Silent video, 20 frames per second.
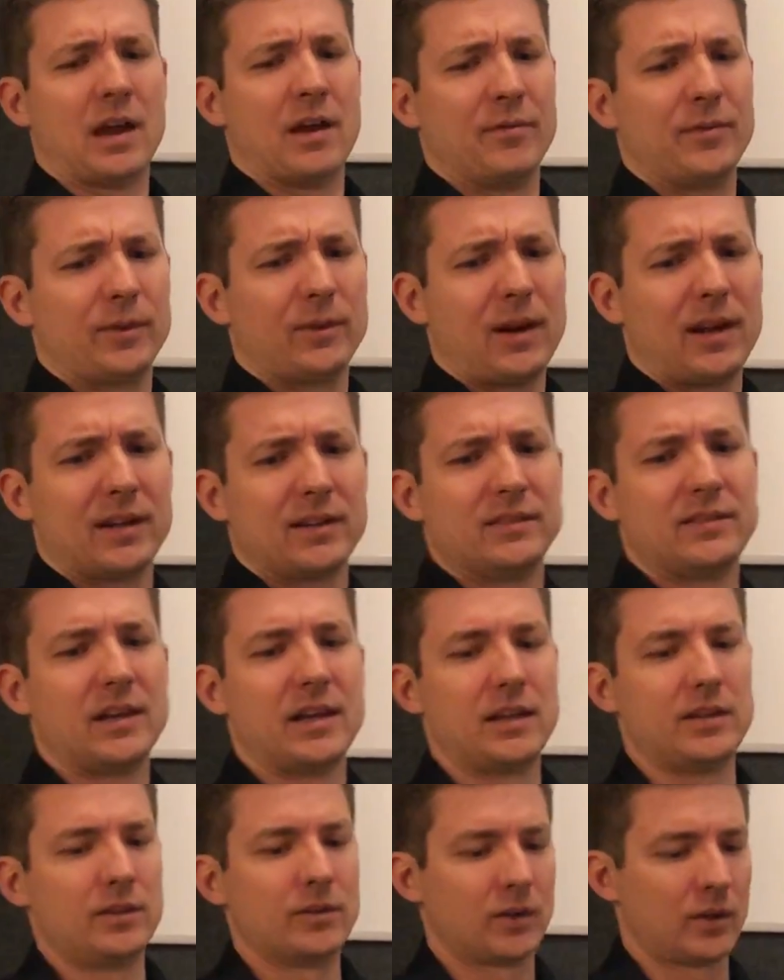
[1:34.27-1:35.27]
Yeah, if they're out of
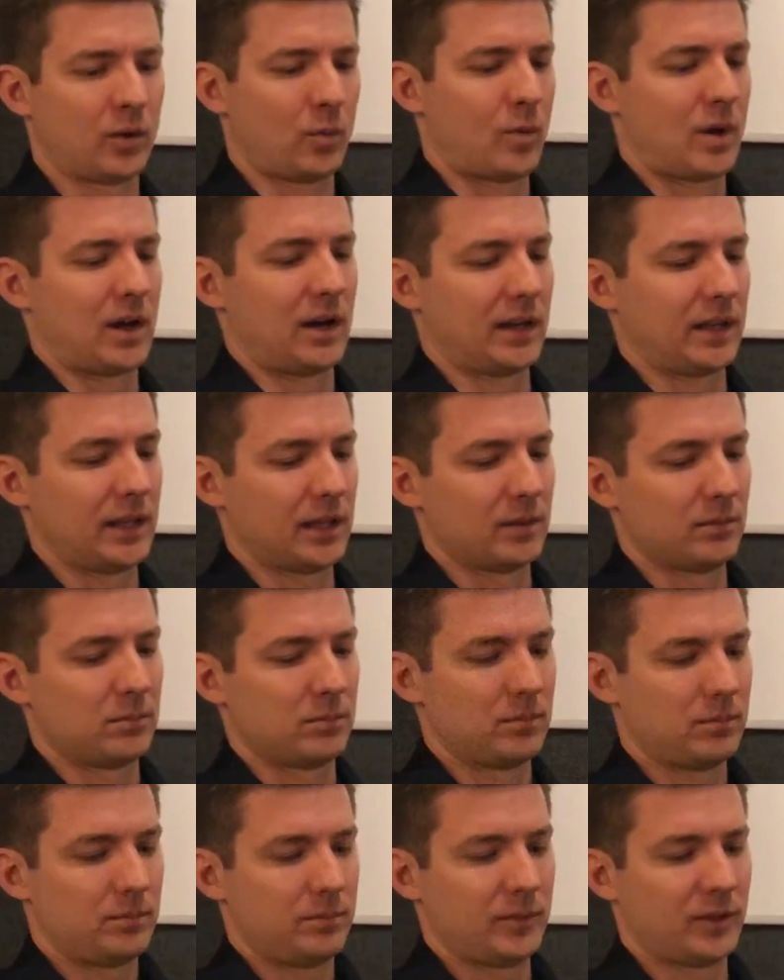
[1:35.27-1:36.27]
date, you're going to want to get
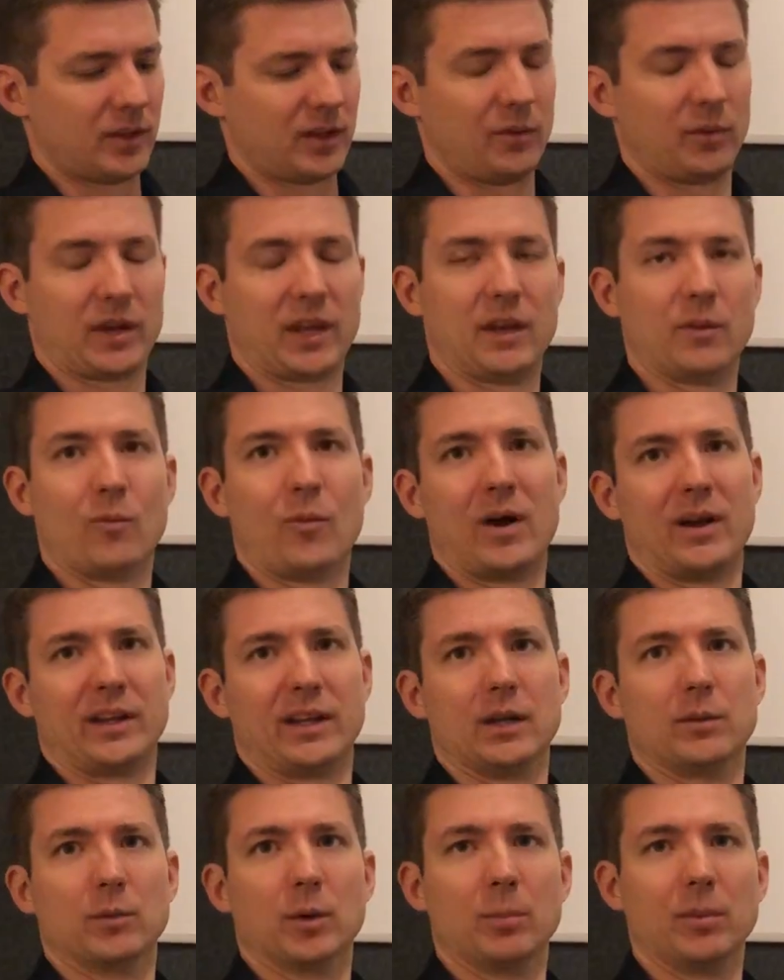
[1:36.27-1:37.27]
them. You're going to want to
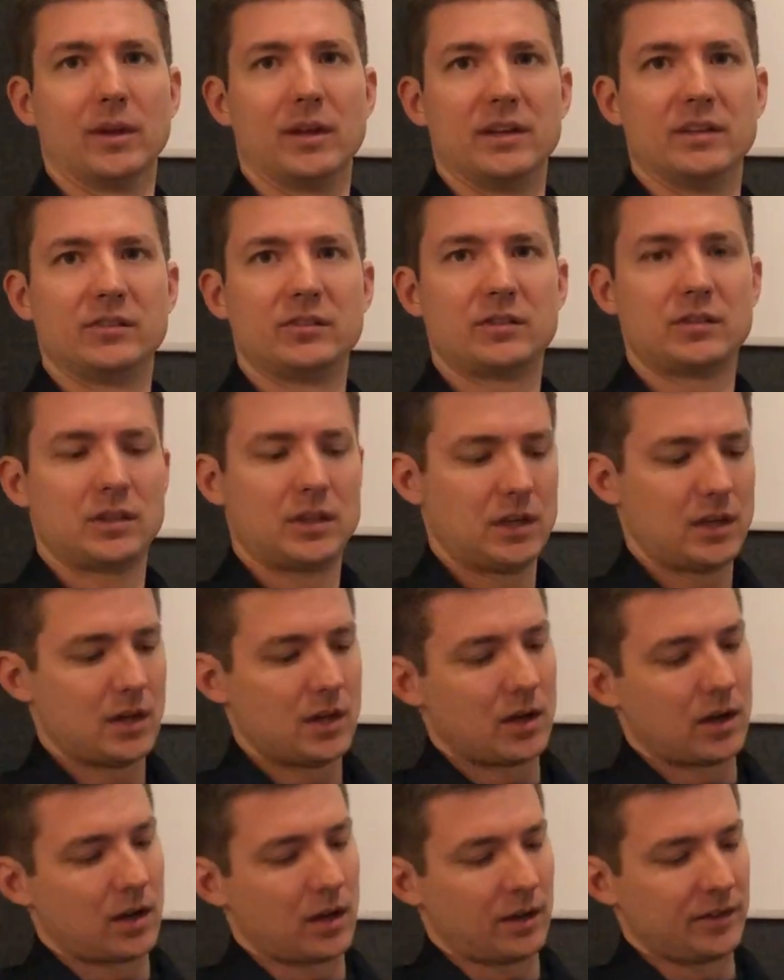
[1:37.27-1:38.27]
get them replaced.
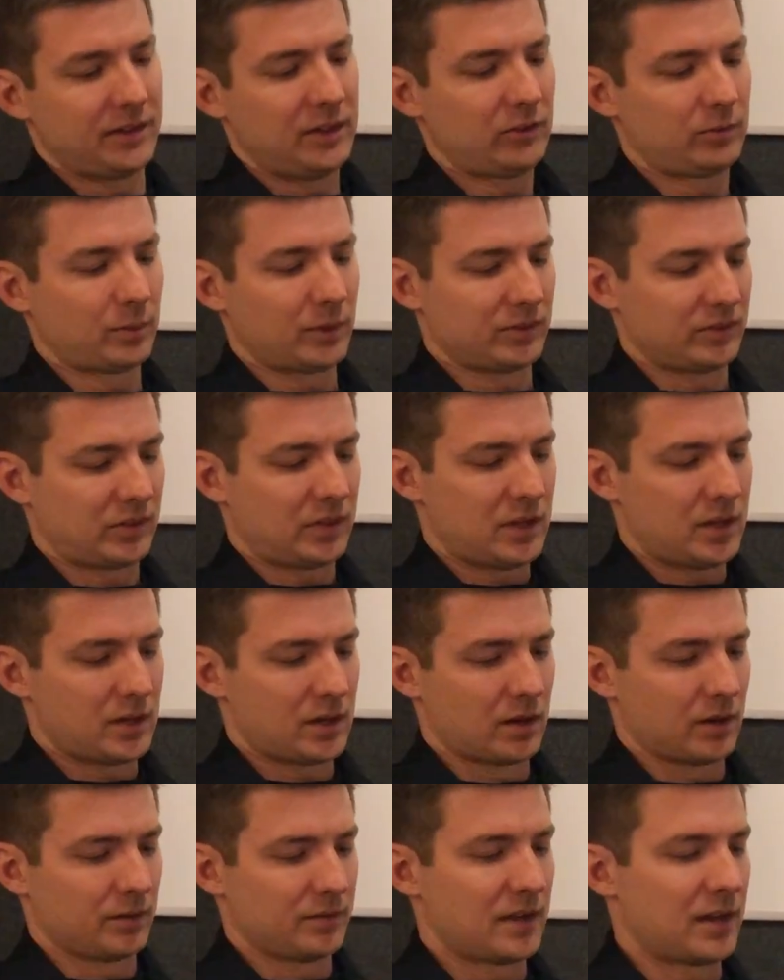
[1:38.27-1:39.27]
These ones
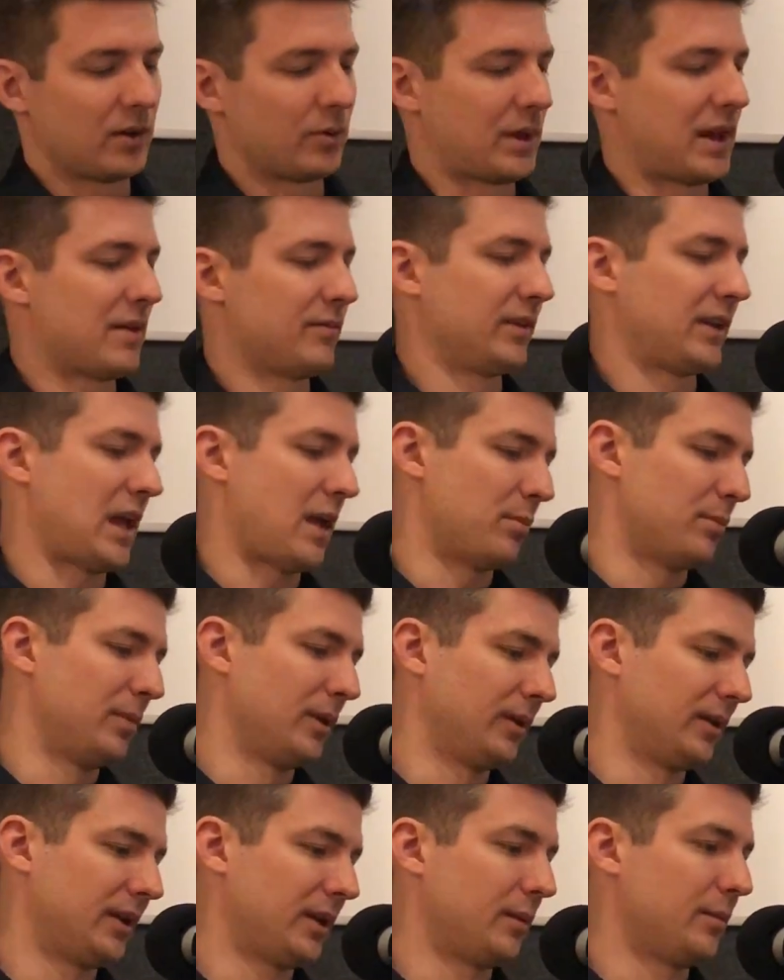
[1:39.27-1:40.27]
here, they don't have the
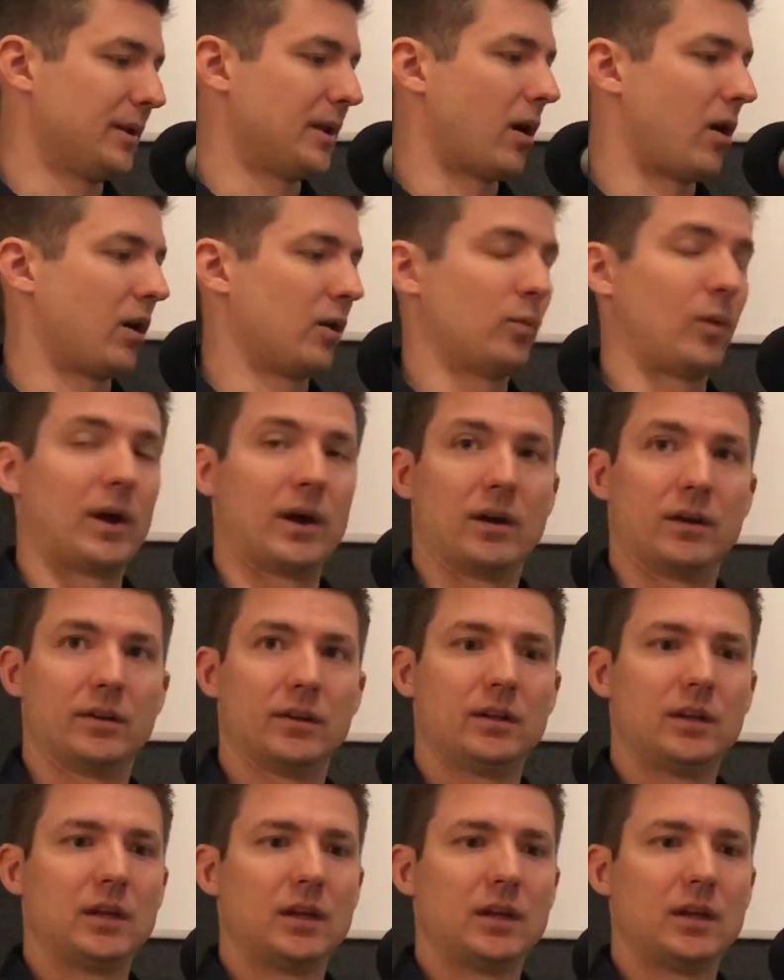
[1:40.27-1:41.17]
capability to be hardwired.